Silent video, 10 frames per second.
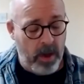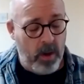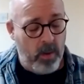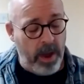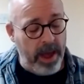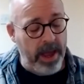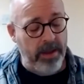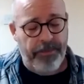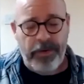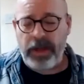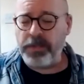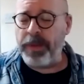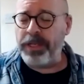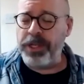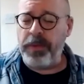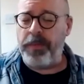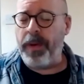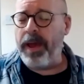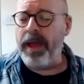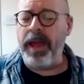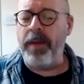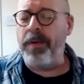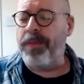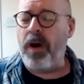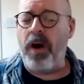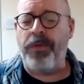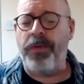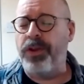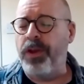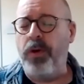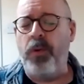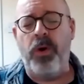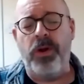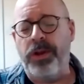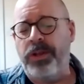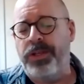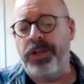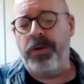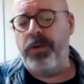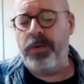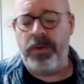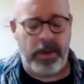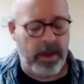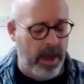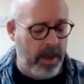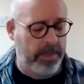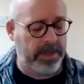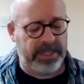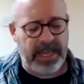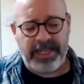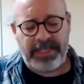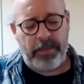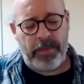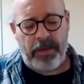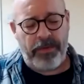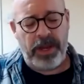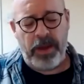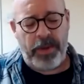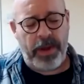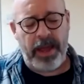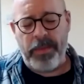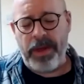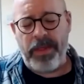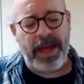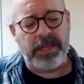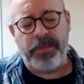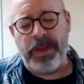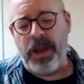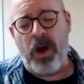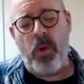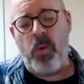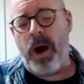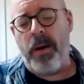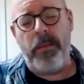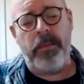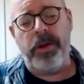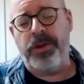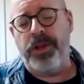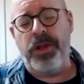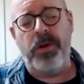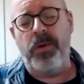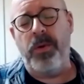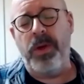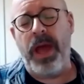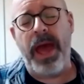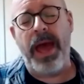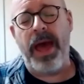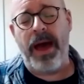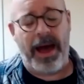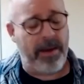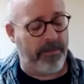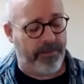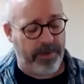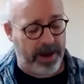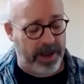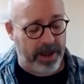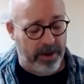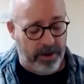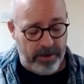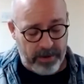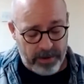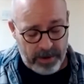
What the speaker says: When I first met you, babe, I thought that you wouldn't do. But since I'm loving you, baby, there's been no one but you. Yeah, I'm feeling good.